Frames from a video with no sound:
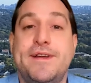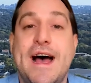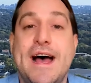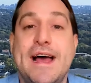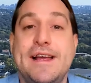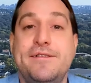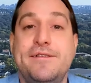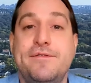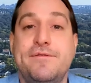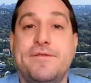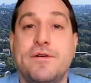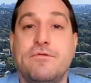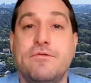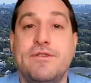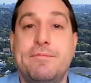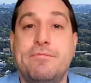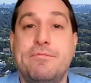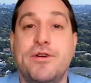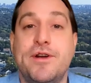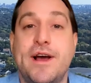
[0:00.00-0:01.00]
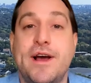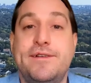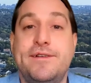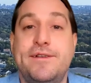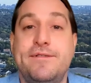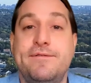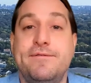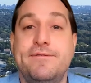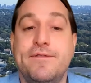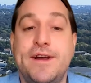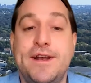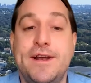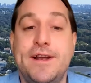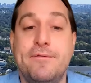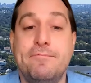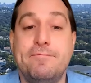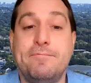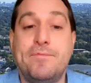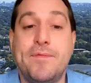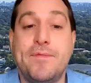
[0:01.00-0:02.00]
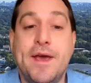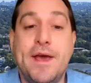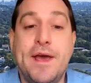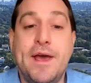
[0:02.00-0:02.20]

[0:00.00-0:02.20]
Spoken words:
Tides for Reproductive Freedom.